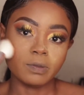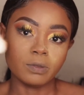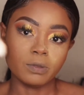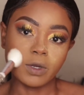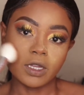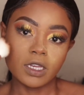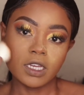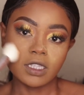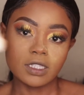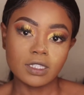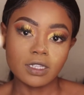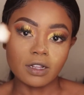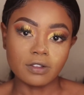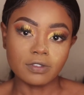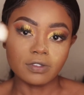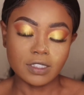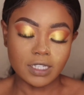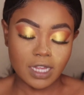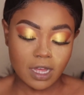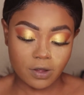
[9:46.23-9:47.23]
bring
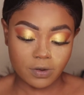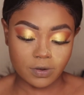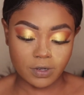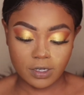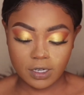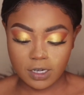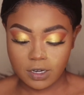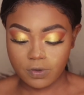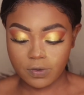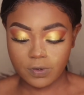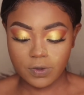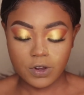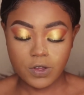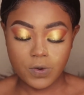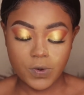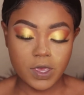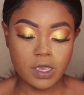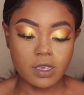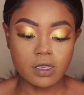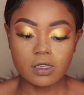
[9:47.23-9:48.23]
itself down, you know, in
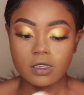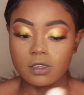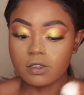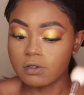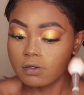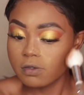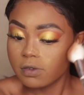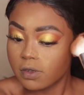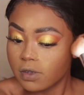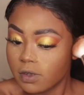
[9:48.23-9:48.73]
a way, you know.